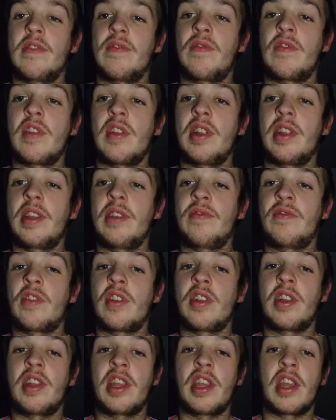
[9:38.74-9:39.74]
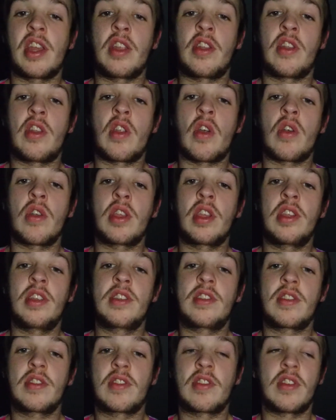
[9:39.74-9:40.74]
really, really annoyed
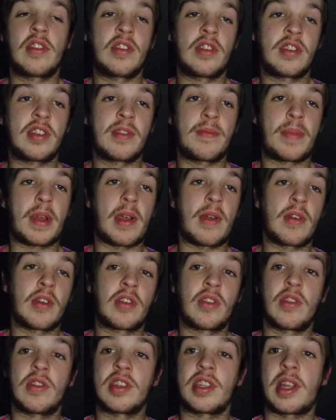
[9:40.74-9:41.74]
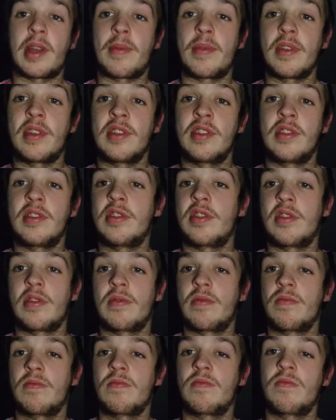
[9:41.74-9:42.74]
because a power cut's happened
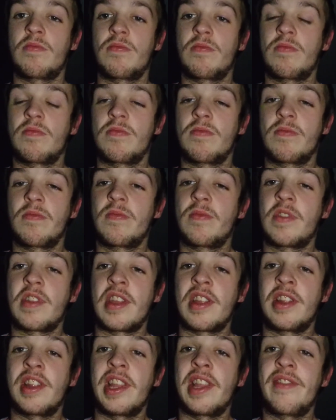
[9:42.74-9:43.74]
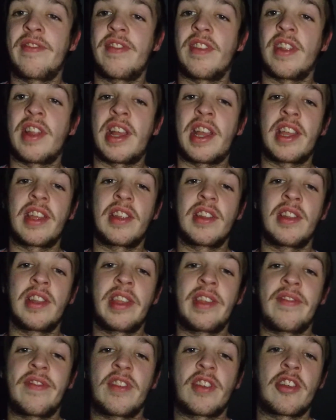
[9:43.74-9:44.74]
then leave a like,
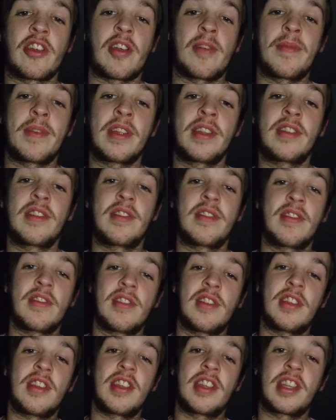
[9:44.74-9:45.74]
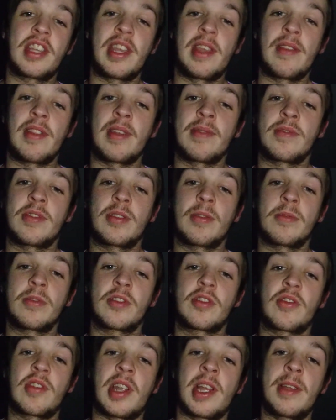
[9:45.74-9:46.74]
leave a comment, keep them
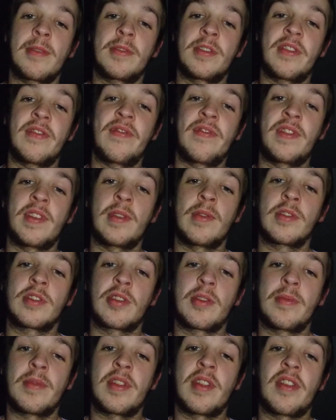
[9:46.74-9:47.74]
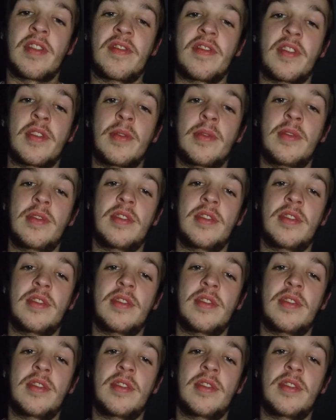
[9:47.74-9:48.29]
subscribes and views coming through.